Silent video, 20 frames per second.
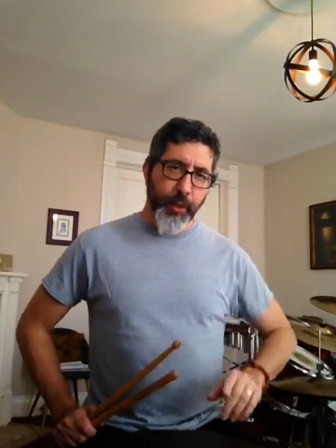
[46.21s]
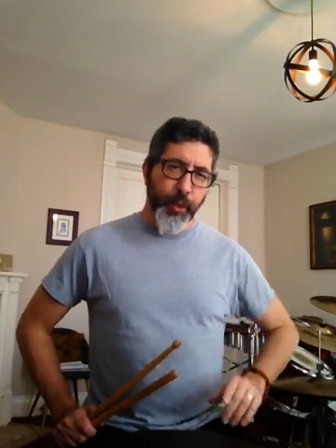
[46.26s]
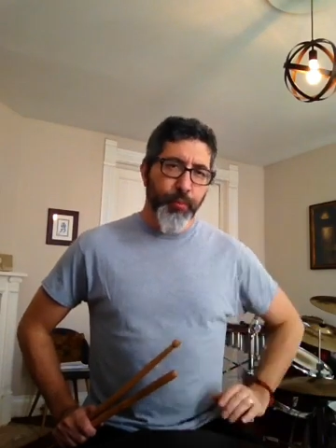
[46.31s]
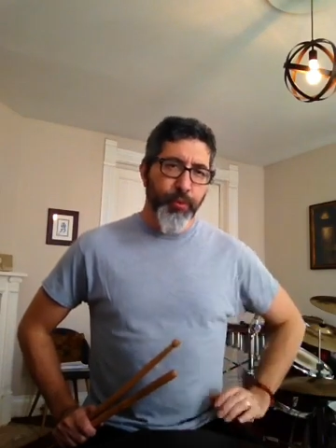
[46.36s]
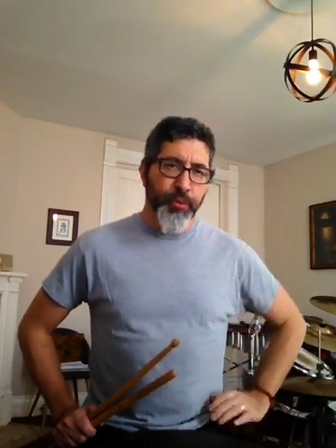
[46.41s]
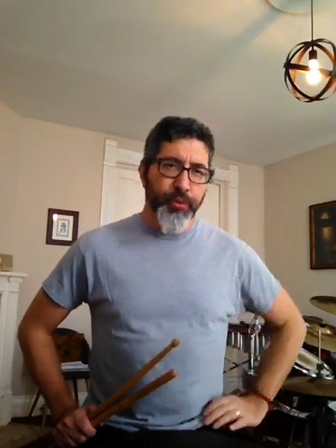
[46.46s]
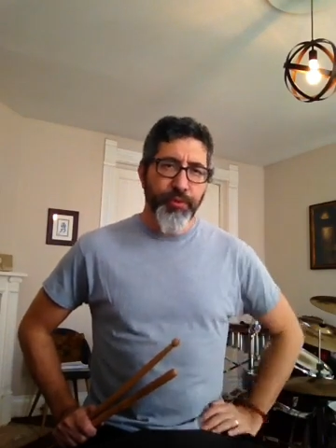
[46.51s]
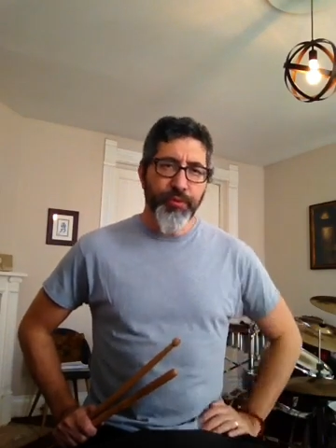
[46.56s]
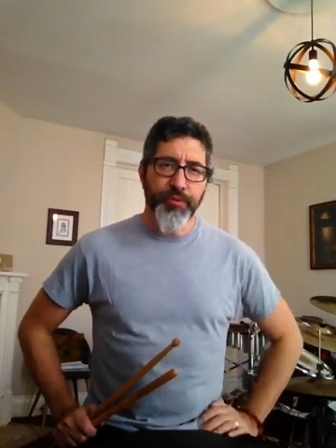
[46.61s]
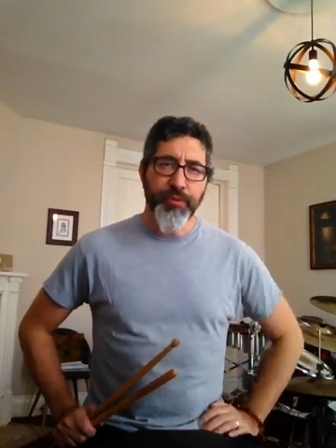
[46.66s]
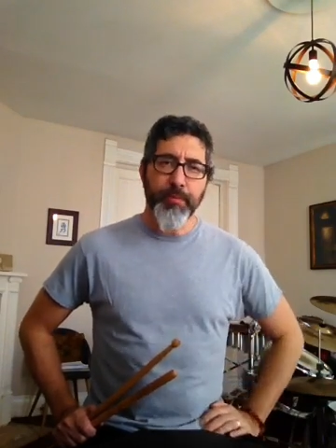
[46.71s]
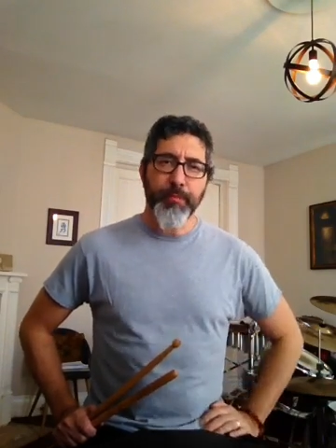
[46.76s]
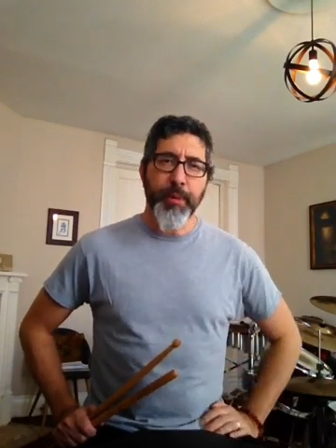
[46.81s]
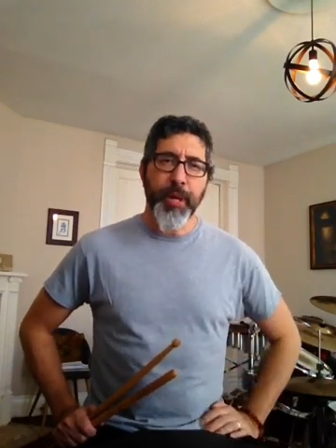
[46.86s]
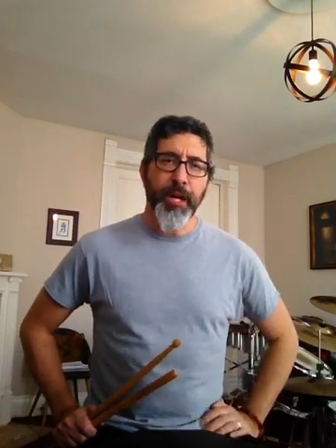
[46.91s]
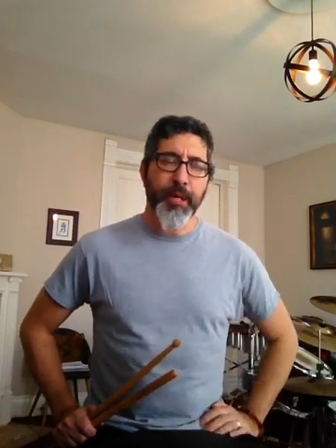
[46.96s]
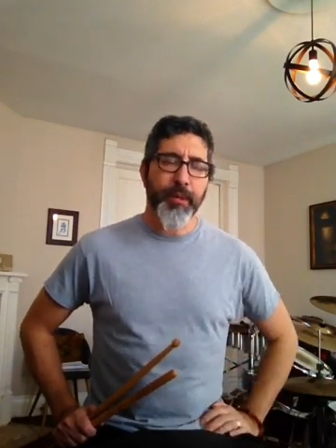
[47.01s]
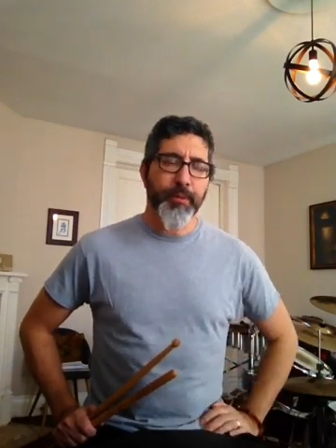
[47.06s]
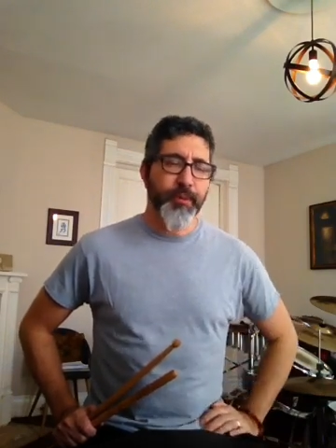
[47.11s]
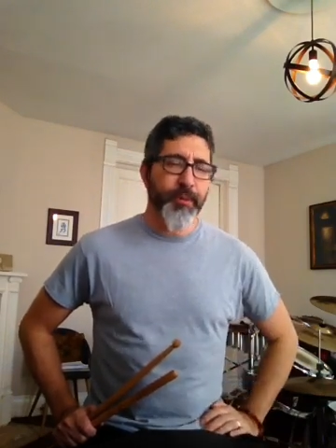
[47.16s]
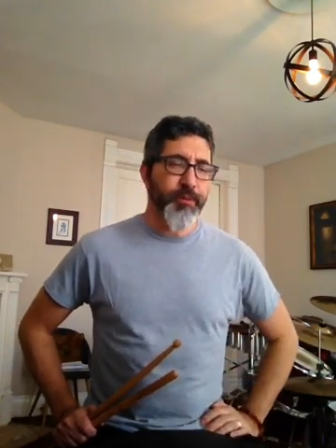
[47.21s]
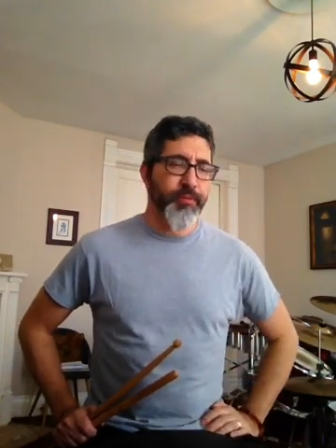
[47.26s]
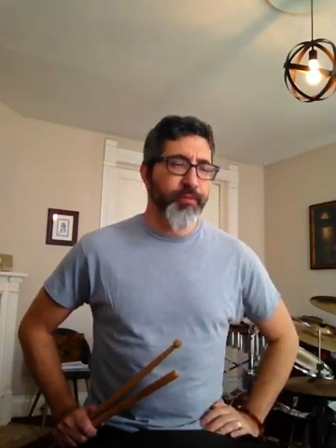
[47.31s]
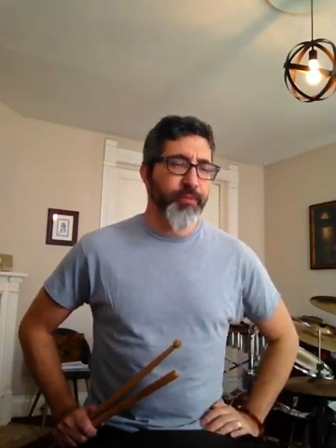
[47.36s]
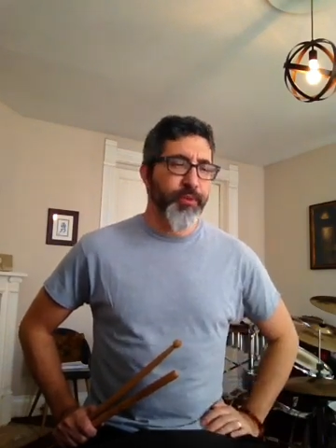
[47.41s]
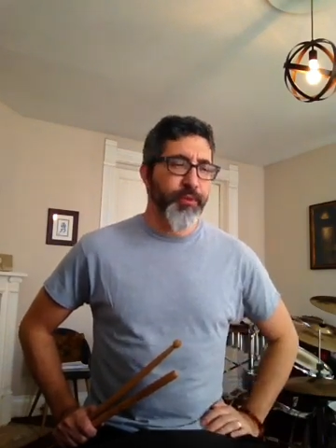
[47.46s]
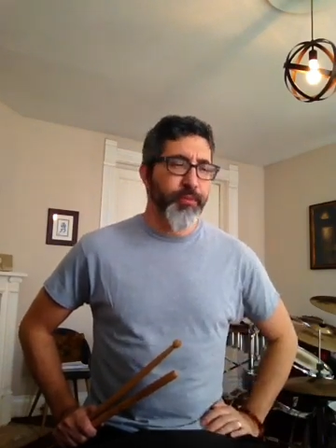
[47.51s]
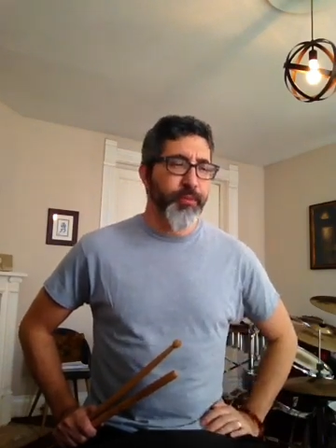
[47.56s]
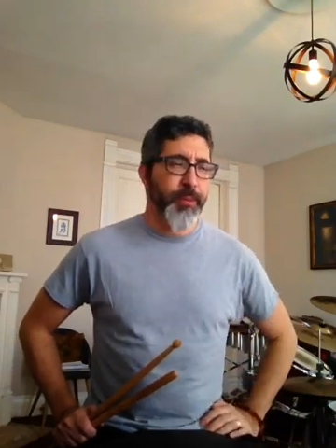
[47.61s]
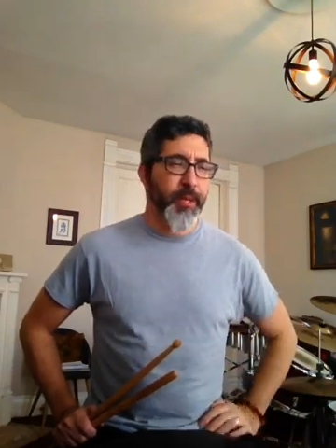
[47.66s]
which is the bottom of the
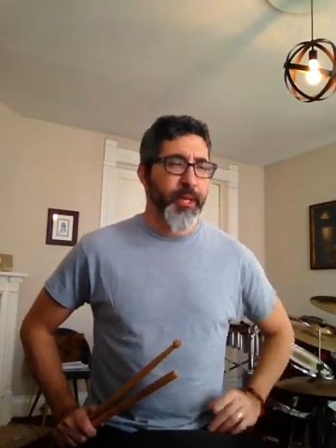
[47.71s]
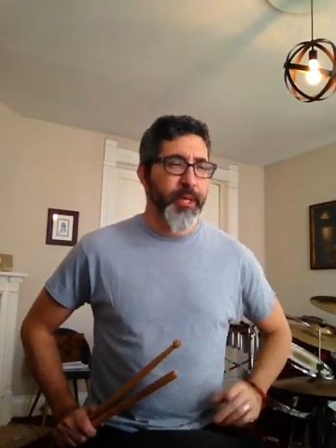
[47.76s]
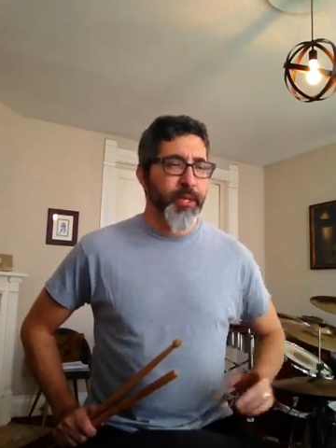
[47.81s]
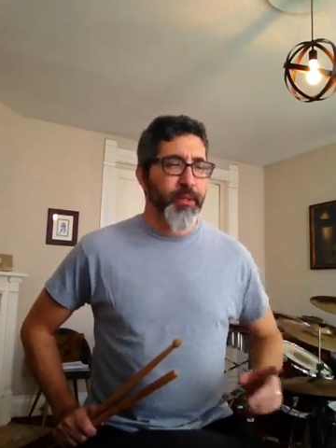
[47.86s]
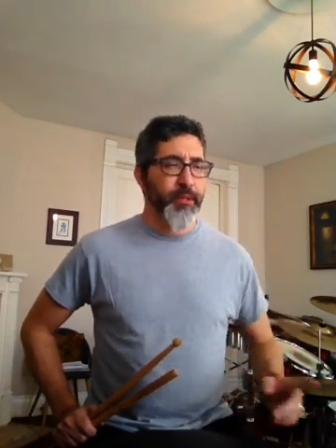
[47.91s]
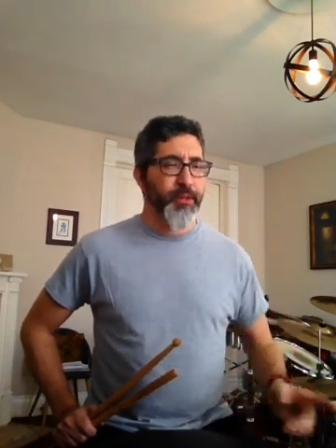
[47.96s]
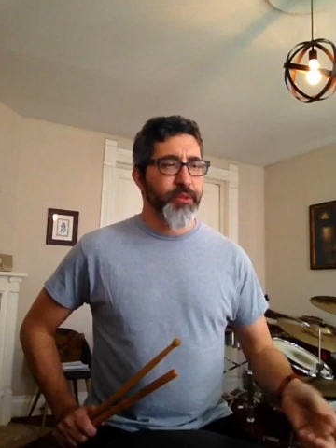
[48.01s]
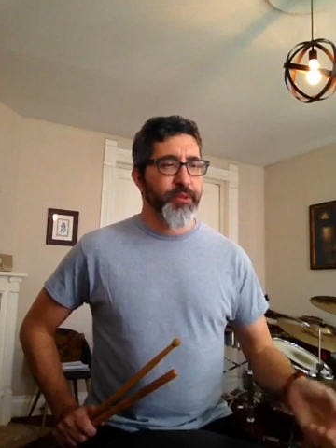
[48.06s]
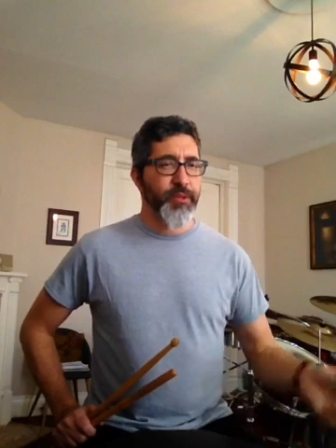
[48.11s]
first page.